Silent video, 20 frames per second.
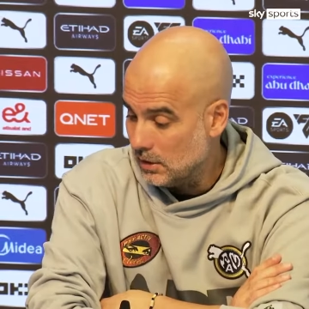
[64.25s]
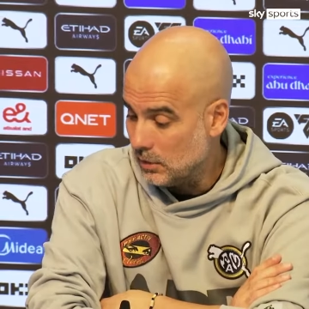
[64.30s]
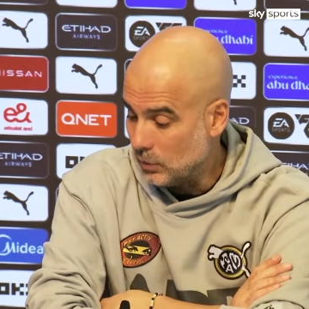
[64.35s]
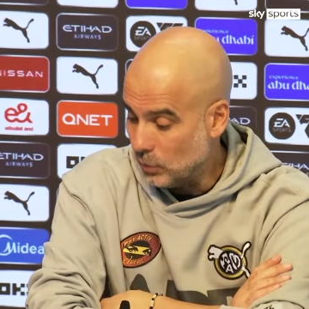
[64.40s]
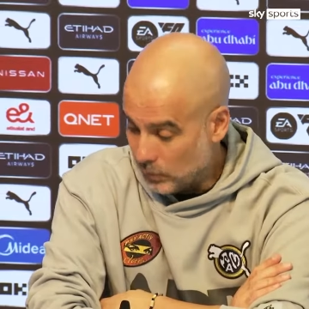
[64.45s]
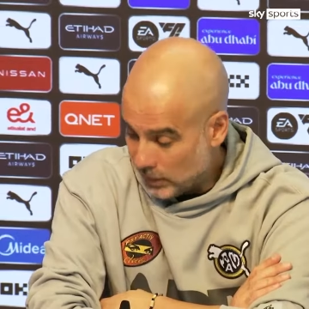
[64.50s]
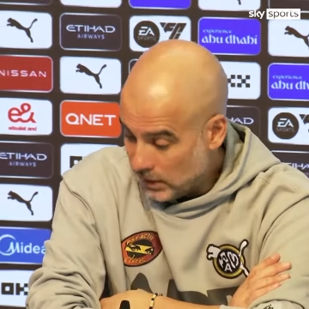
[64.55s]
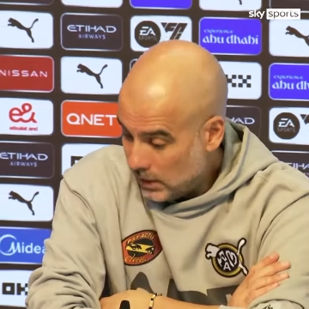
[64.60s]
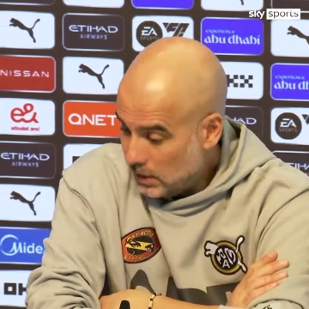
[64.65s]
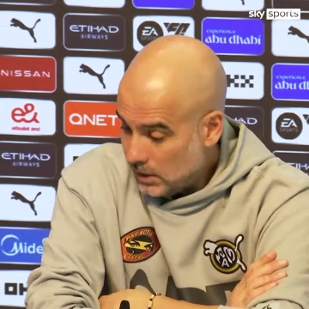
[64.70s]

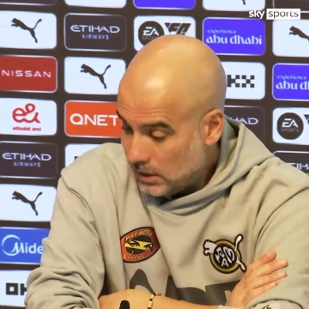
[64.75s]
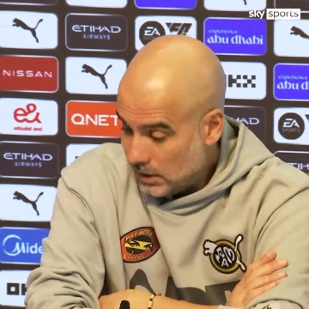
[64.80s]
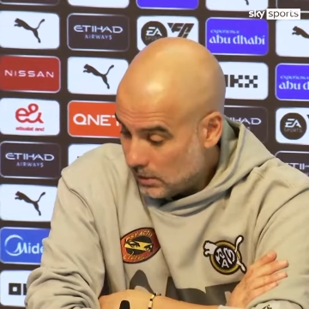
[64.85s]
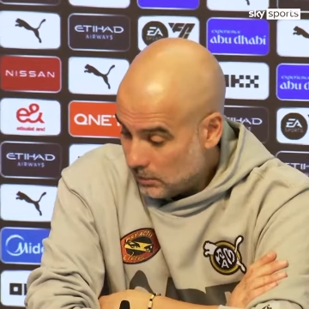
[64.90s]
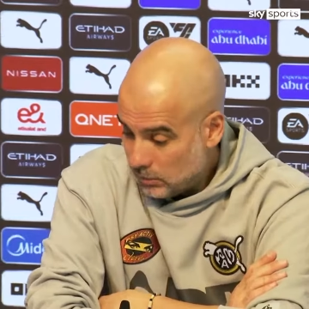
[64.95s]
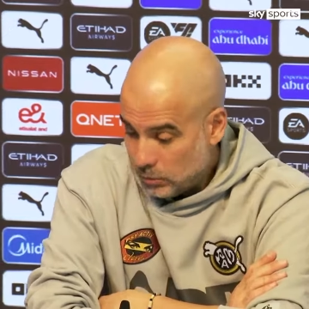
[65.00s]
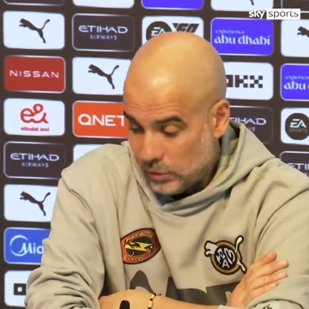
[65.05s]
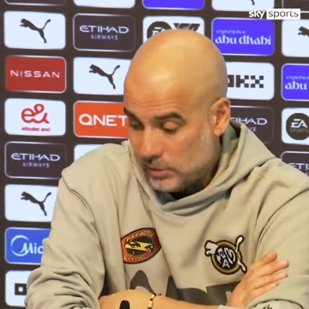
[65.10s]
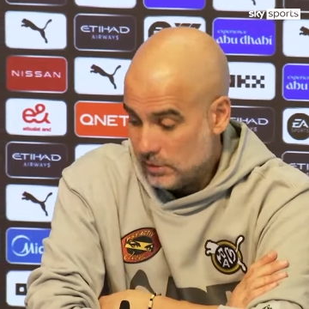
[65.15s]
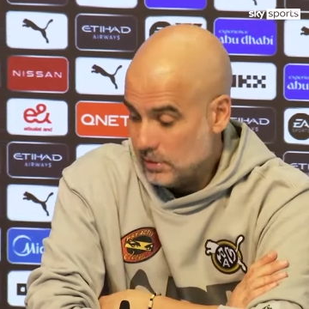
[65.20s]
win and
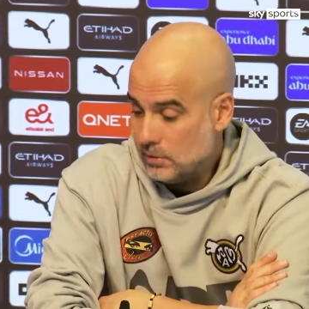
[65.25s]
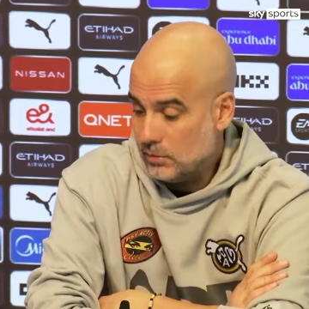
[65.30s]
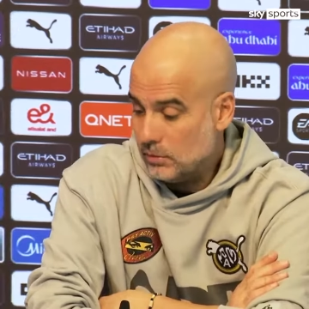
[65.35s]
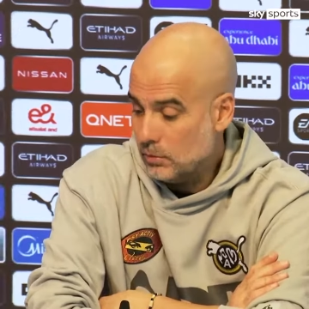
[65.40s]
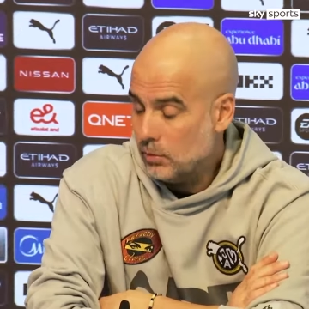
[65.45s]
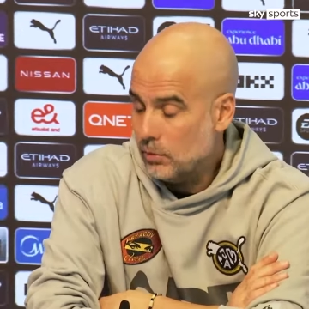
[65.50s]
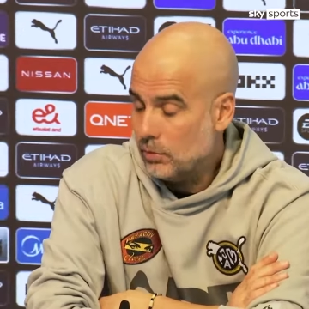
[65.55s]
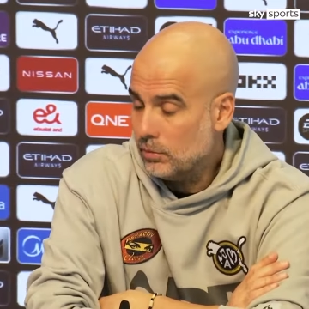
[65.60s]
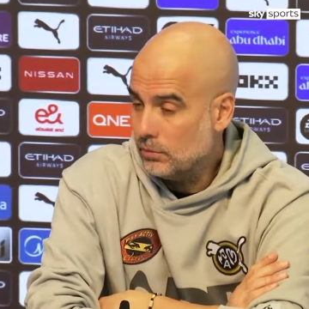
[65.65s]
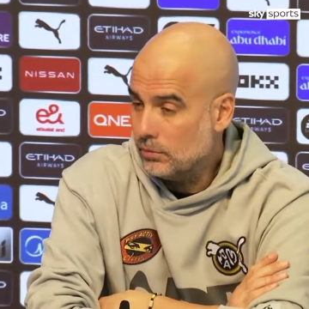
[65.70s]
avoid the,
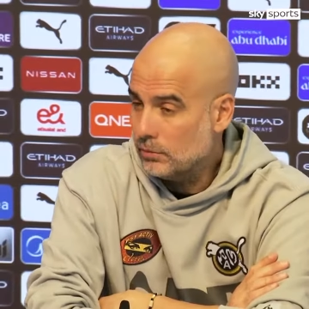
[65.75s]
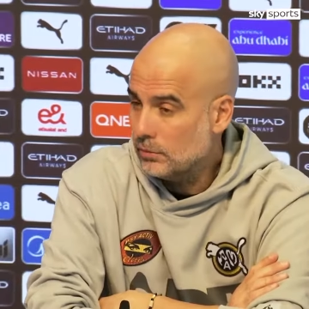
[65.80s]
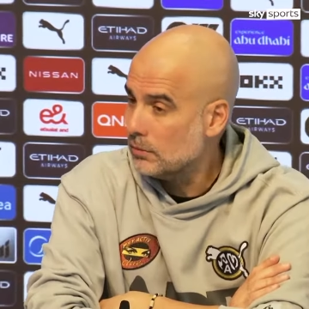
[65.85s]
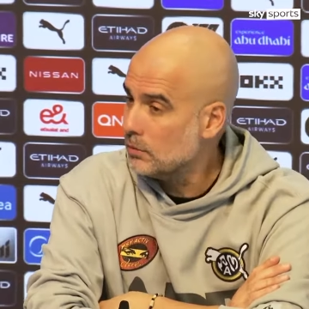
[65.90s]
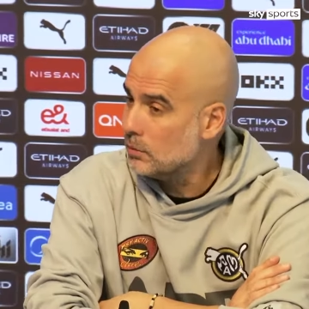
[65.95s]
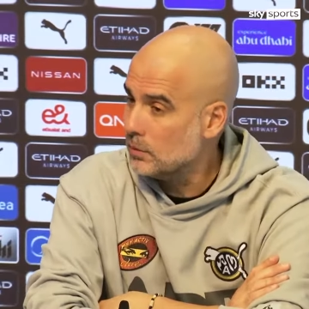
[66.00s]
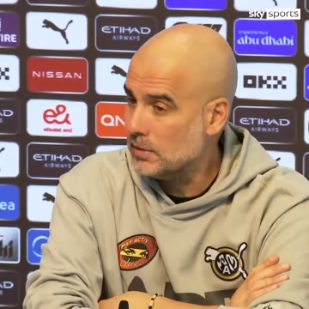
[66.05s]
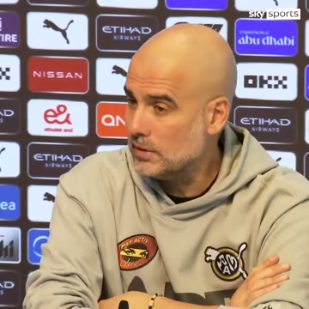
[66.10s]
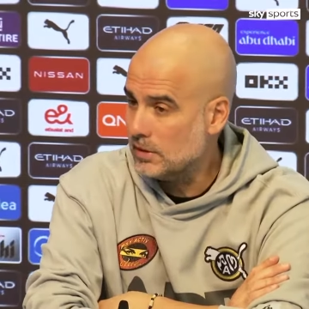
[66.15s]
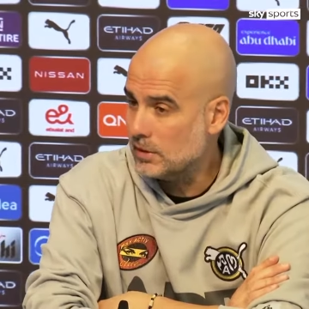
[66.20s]

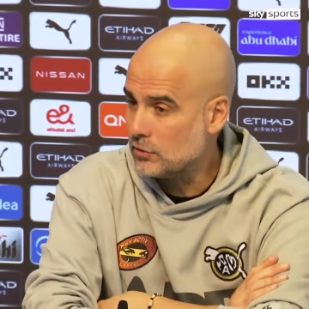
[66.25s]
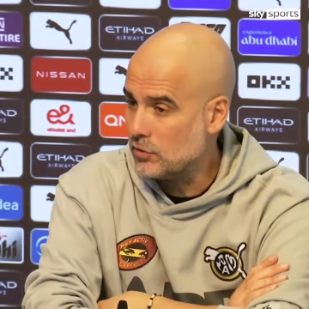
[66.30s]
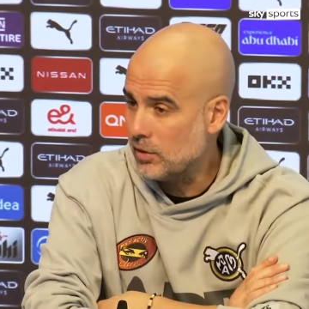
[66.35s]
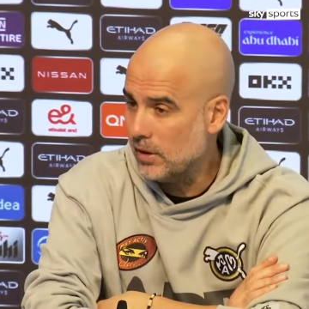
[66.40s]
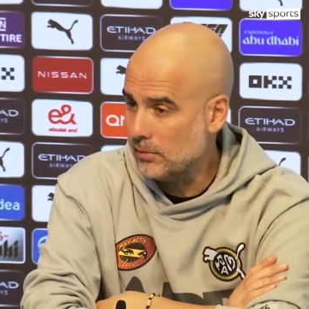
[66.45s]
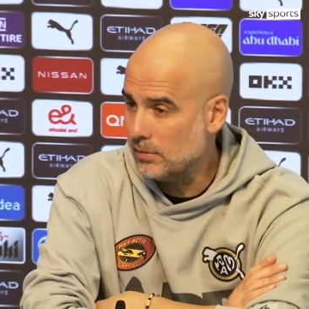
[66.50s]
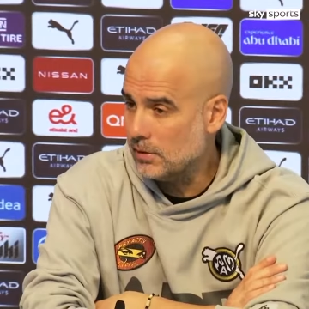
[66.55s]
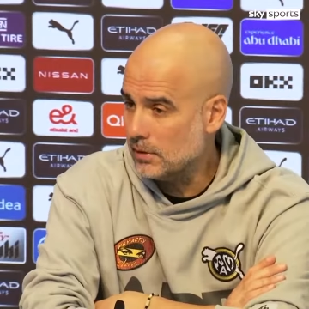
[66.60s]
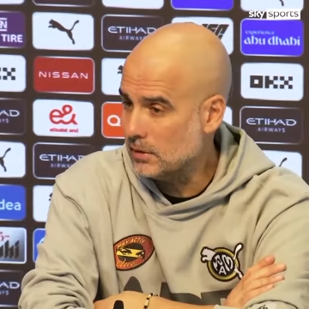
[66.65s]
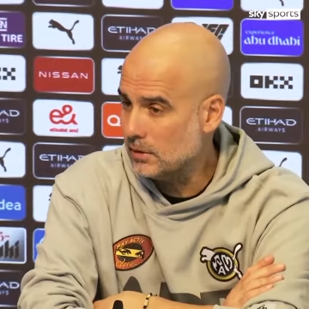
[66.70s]
win the
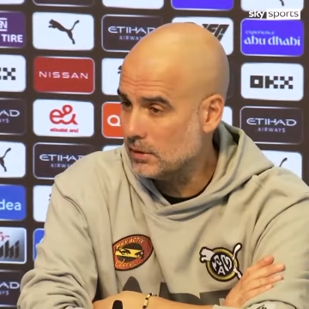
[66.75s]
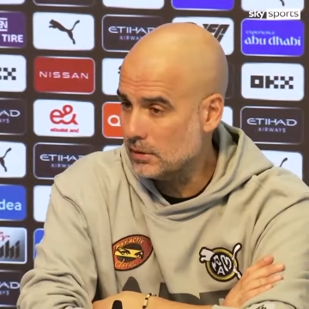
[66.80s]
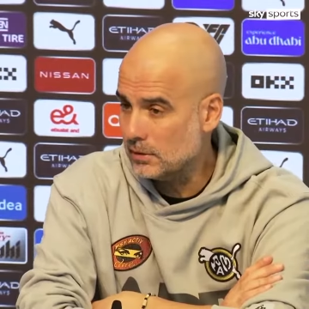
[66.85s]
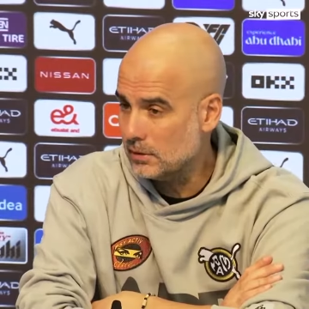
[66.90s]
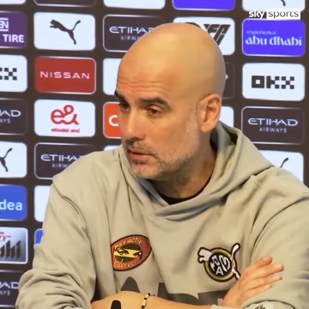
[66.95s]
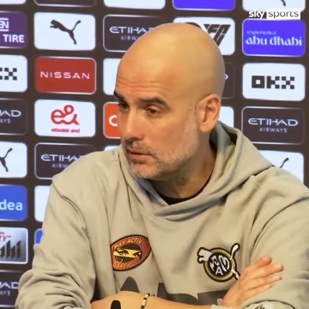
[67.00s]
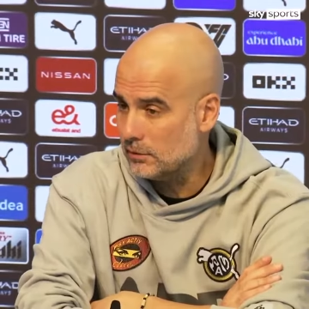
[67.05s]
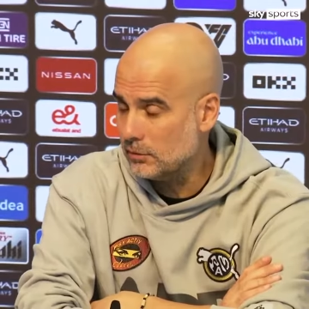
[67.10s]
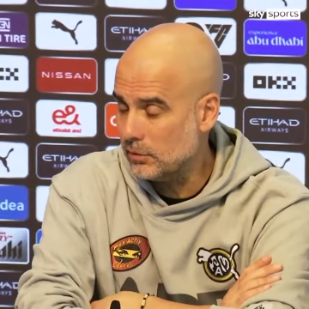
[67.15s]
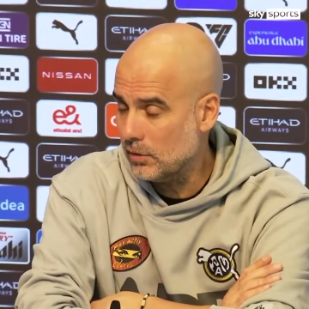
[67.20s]
treble
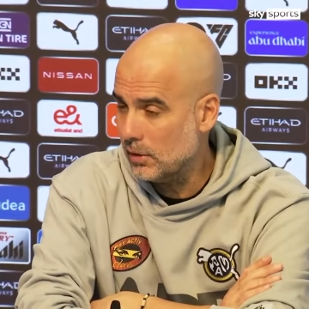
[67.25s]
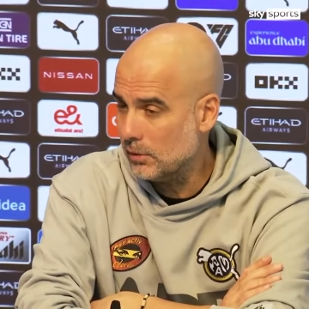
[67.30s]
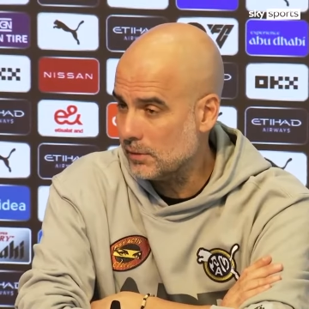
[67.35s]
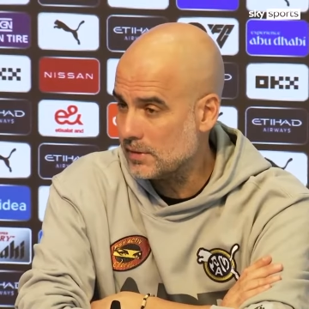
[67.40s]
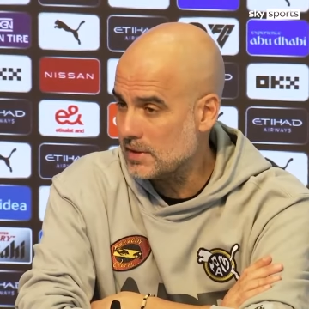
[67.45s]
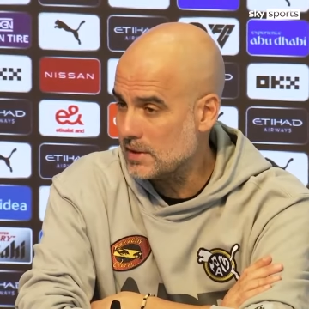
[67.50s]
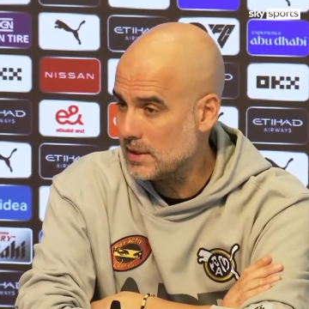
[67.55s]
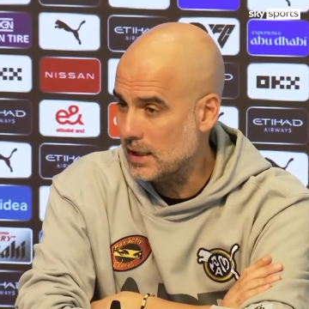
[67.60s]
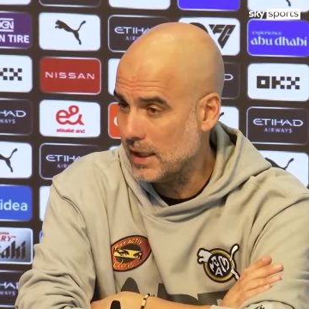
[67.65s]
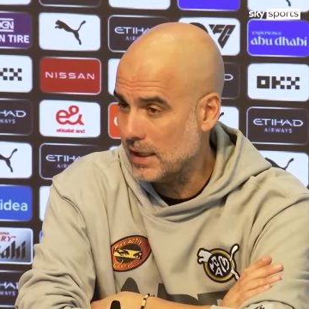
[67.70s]
for
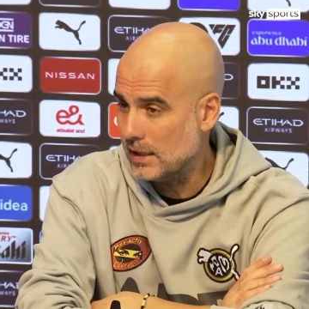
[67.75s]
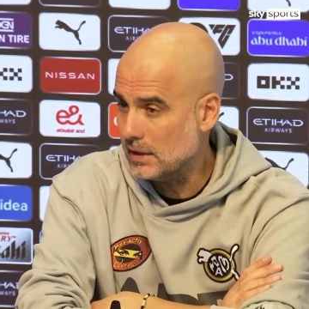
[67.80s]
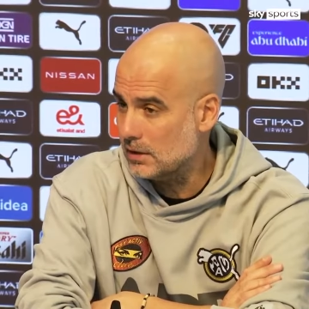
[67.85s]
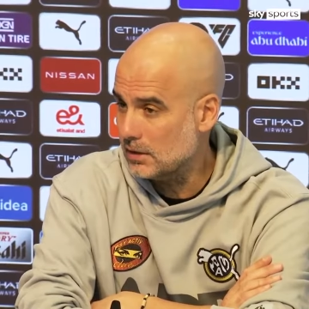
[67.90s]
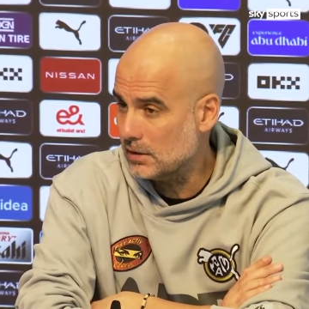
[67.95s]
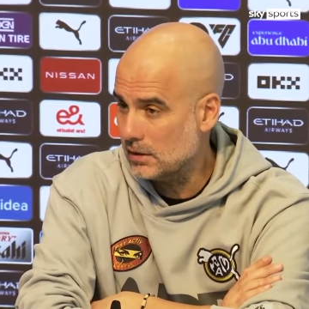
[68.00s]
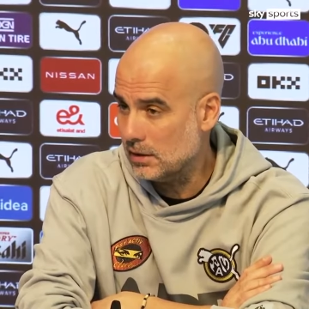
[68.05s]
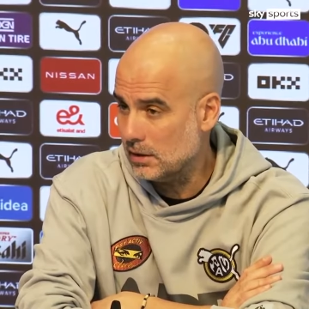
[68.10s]
our side,